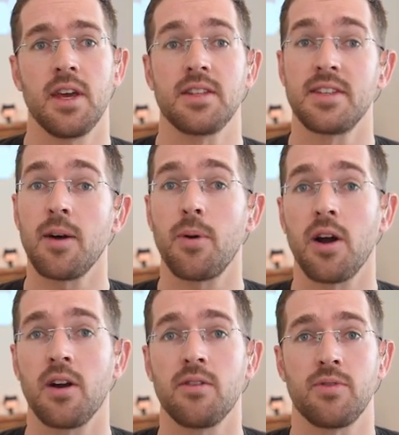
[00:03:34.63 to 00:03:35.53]
It's now
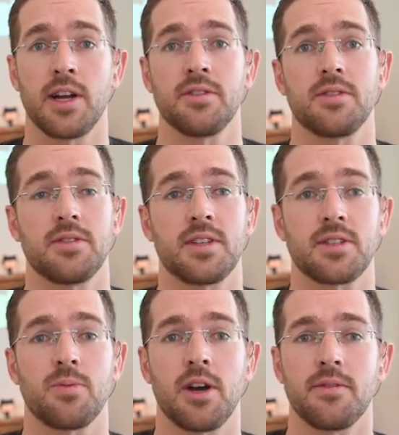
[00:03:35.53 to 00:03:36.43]
part of Rails
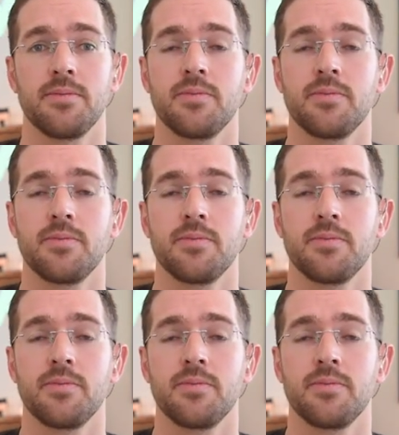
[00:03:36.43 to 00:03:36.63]
6.1.